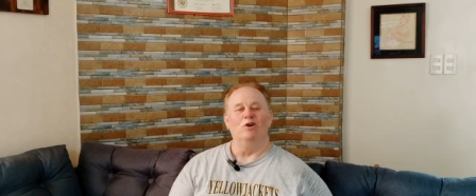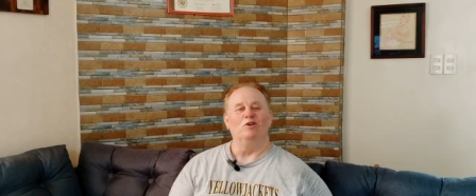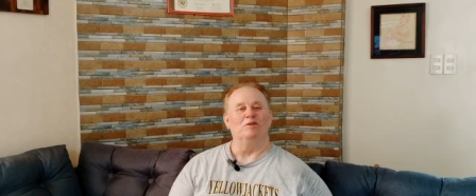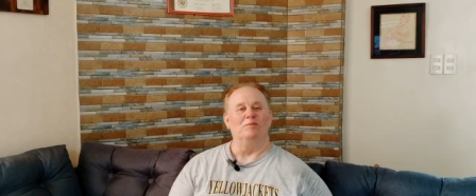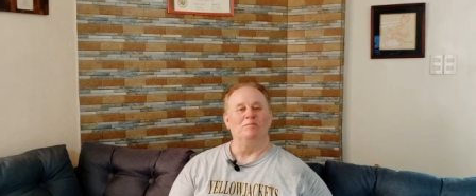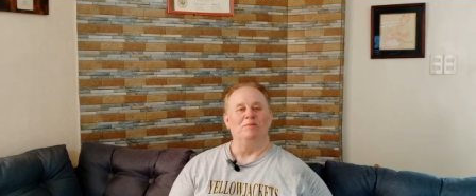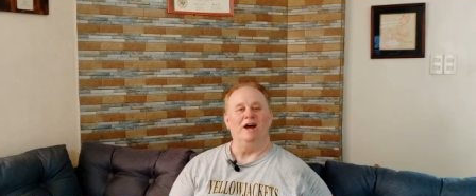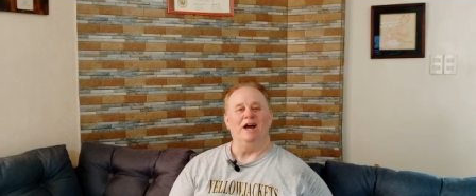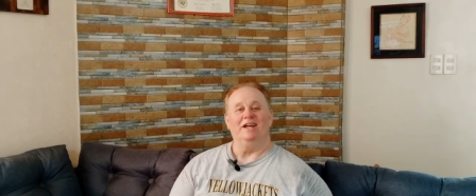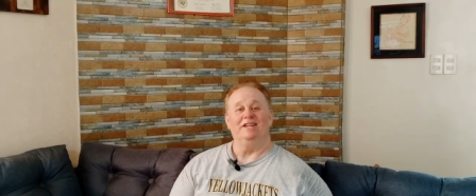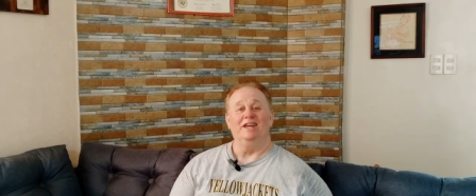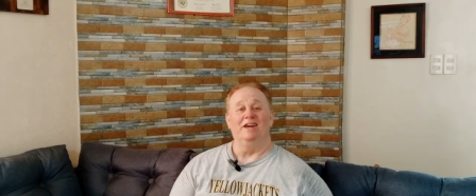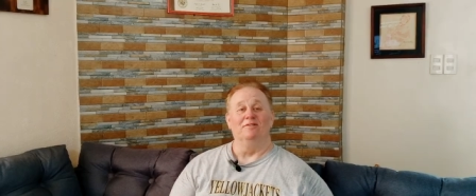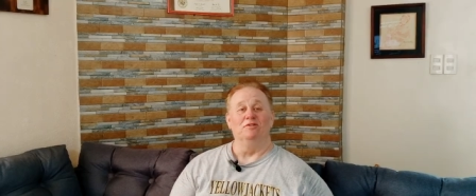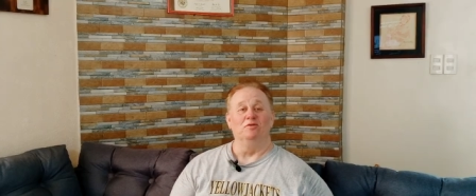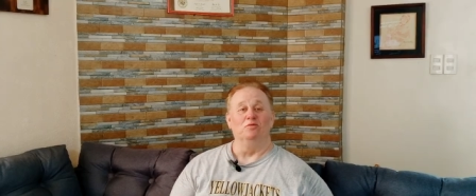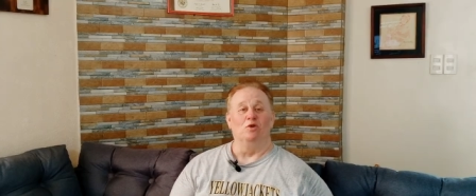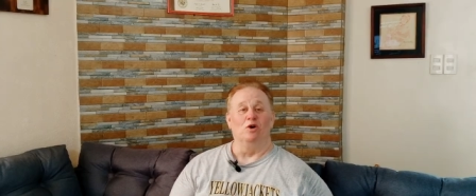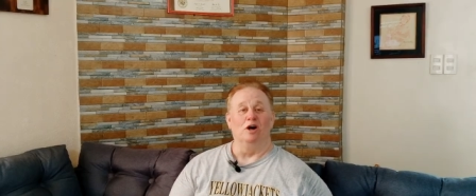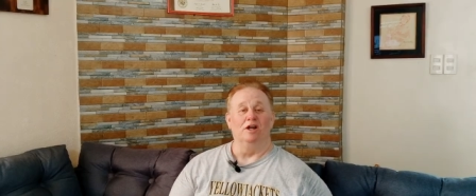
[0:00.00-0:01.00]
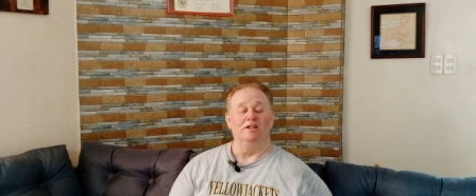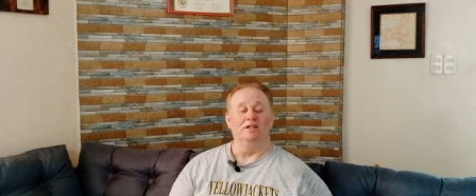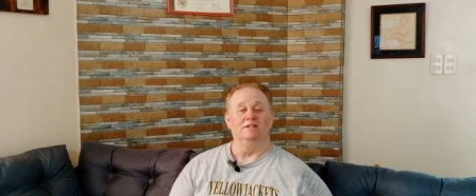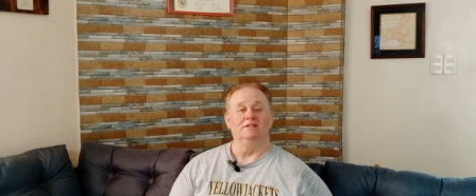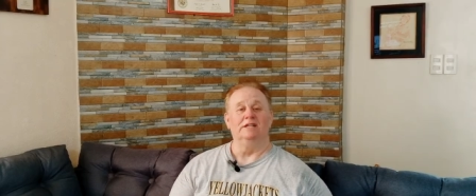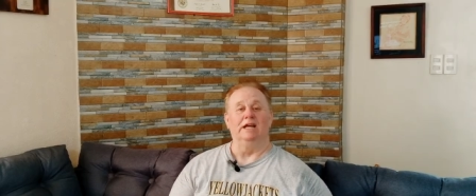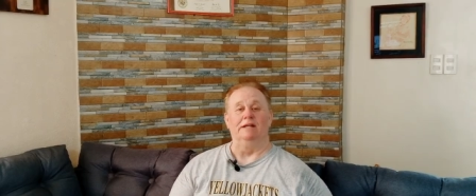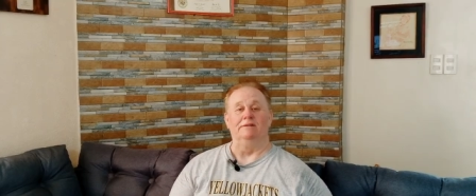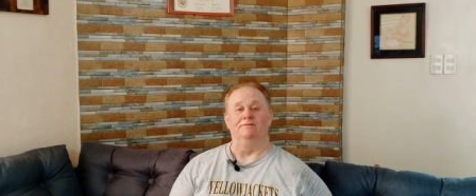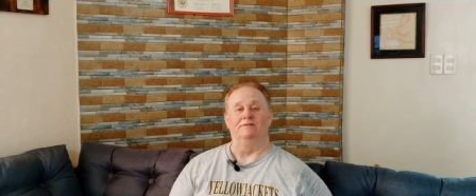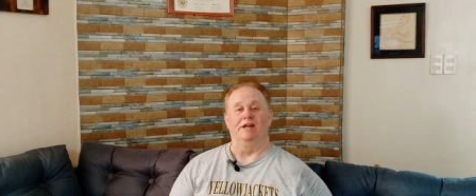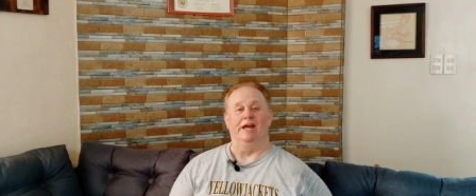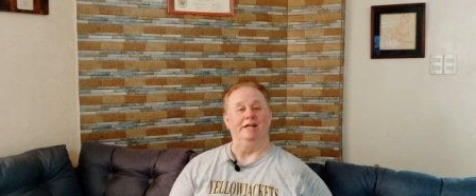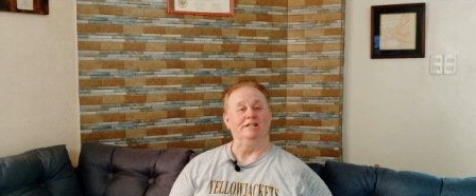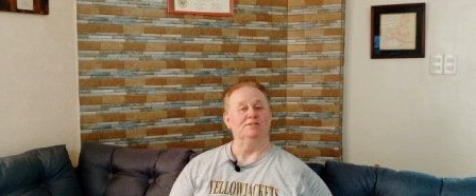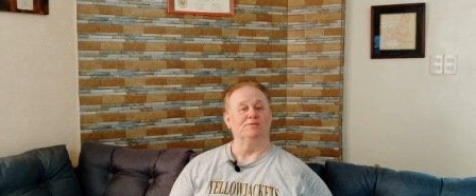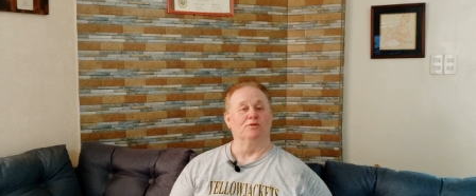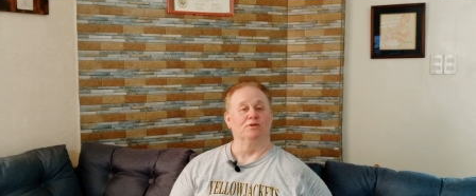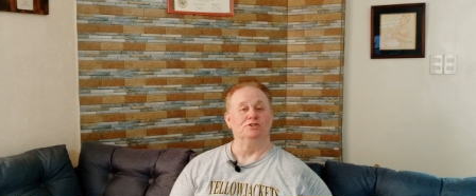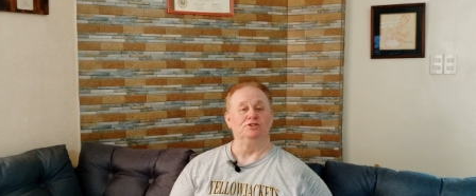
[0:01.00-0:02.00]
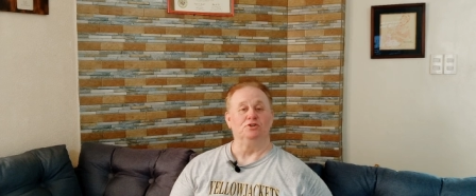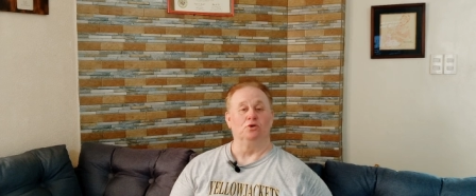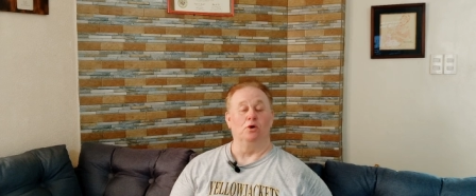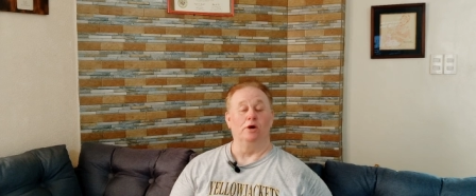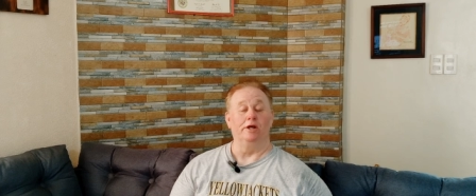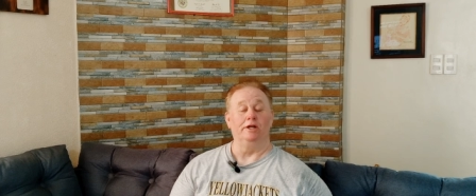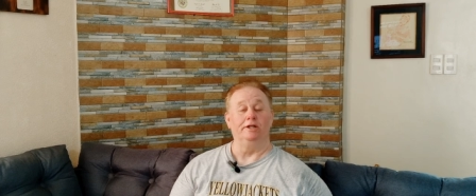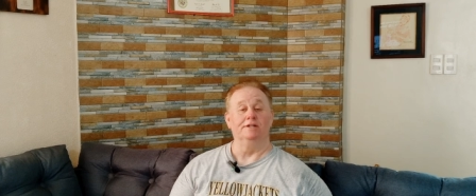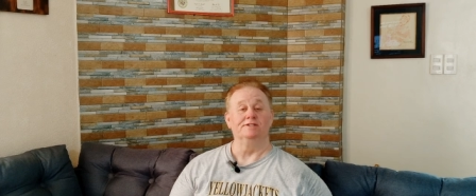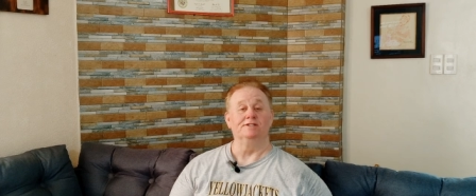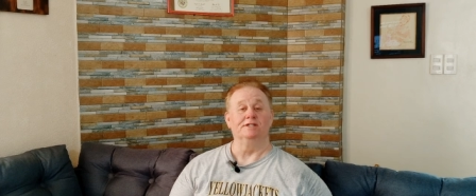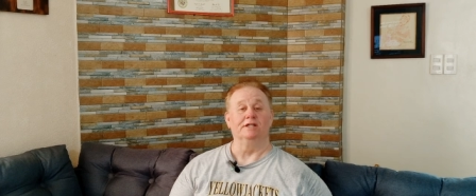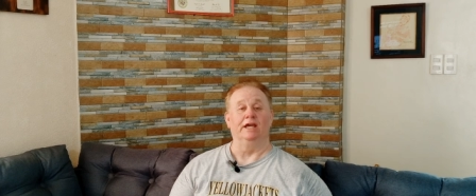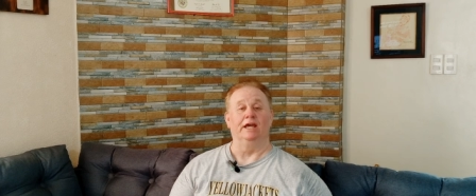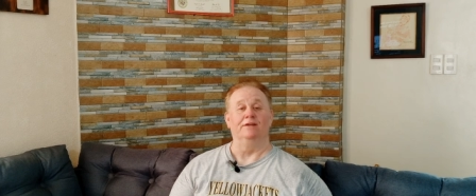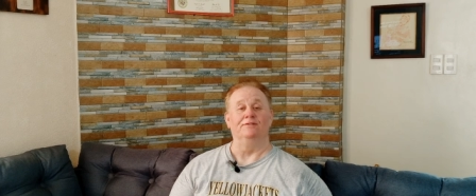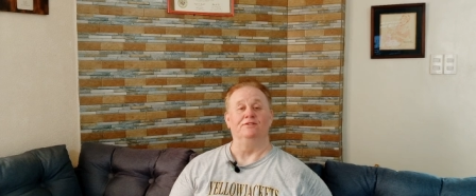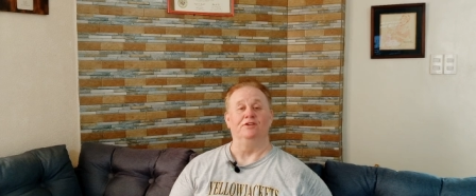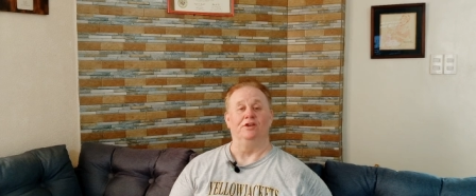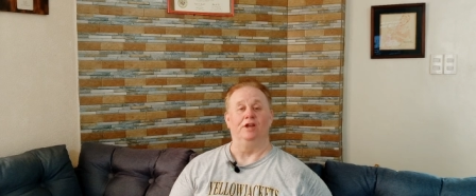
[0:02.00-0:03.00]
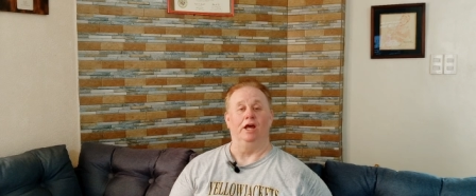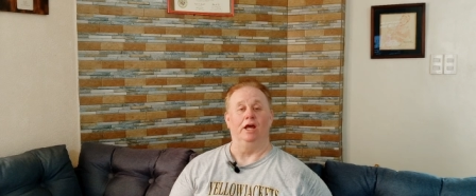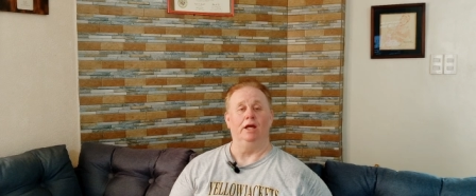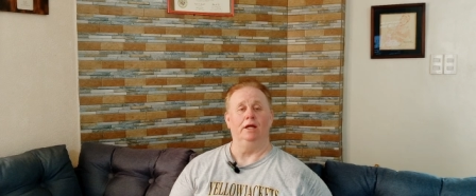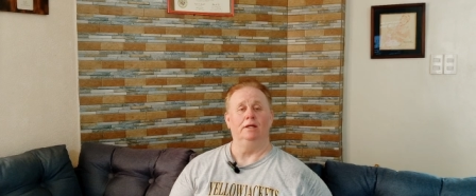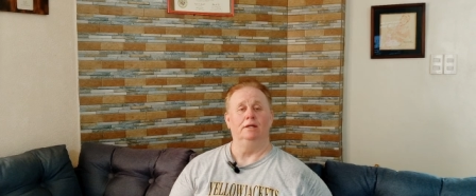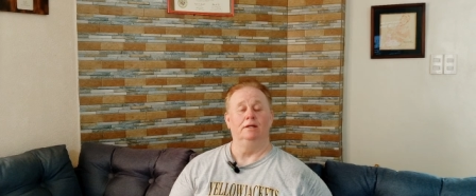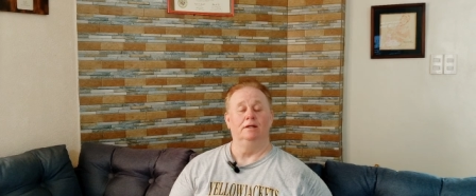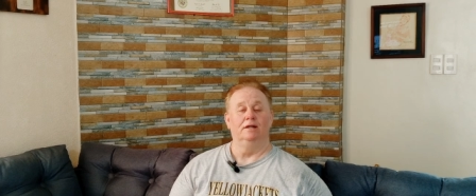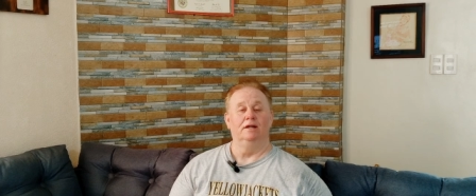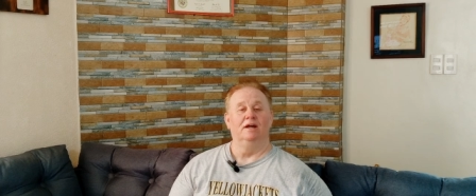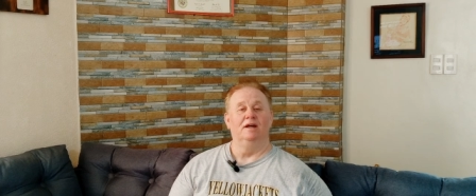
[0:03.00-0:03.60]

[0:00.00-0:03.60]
Welcome back, everyone, and thanks for joining us again today.